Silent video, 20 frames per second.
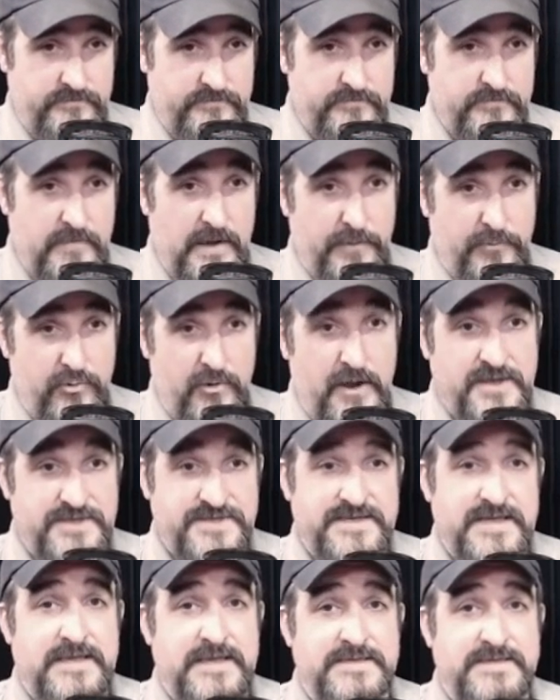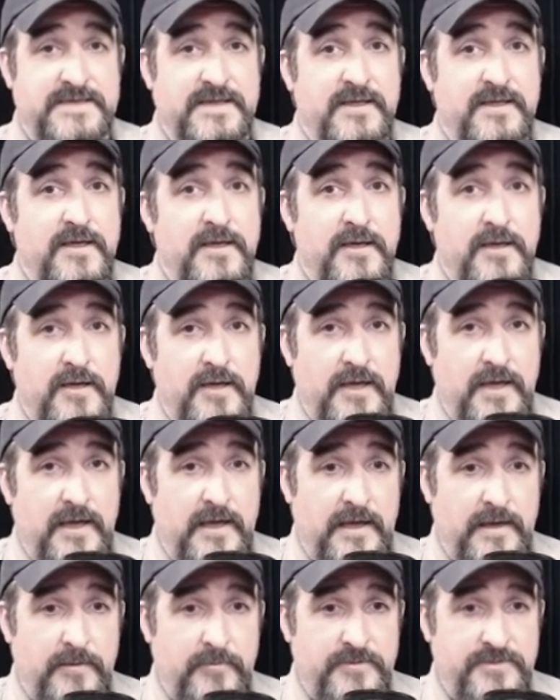my process
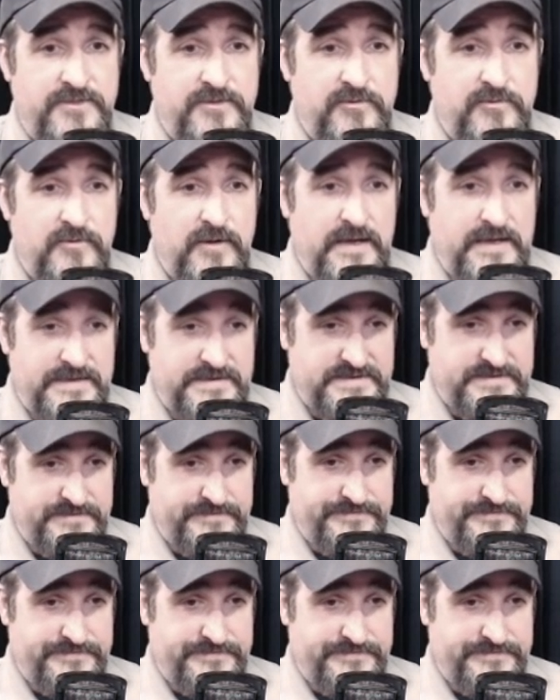with you guys.